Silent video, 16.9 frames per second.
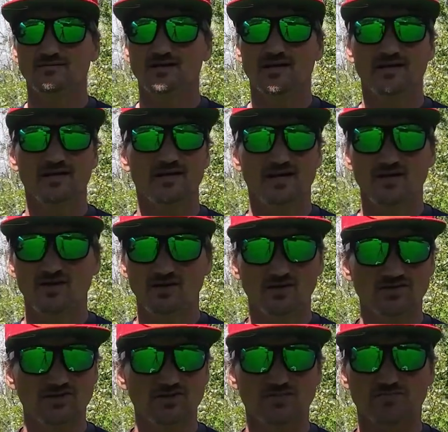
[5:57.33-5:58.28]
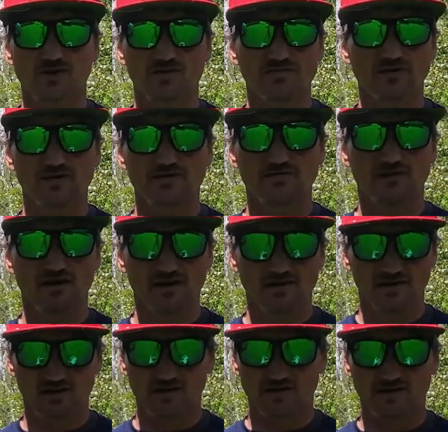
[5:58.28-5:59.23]
it could look just perfectly
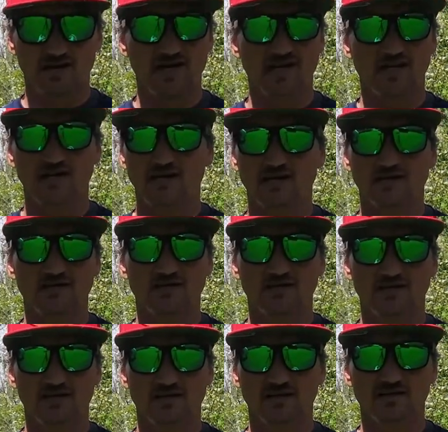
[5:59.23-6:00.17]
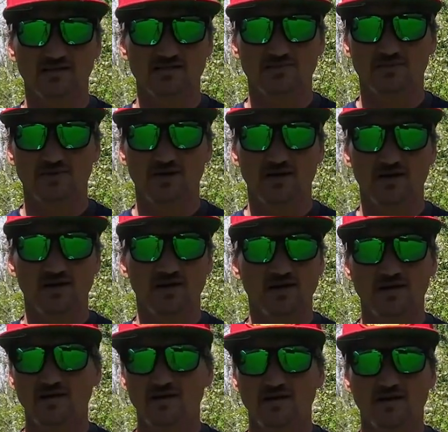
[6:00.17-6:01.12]
fine on a tiny little display,
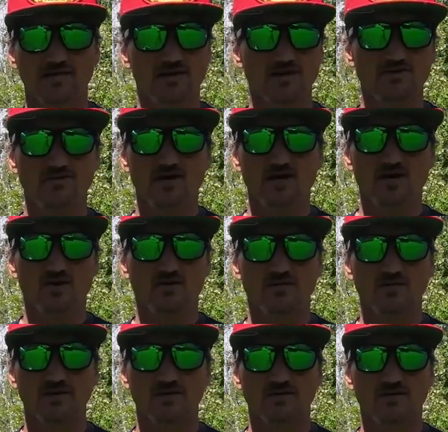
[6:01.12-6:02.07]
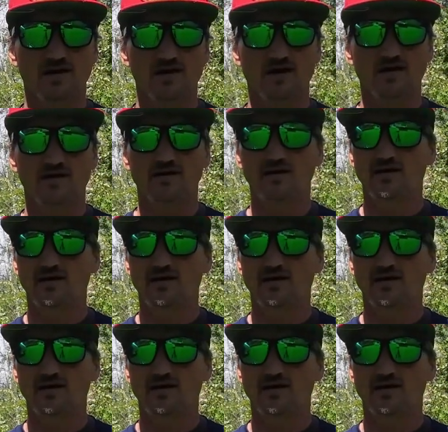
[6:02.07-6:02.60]
and then you get home and look at it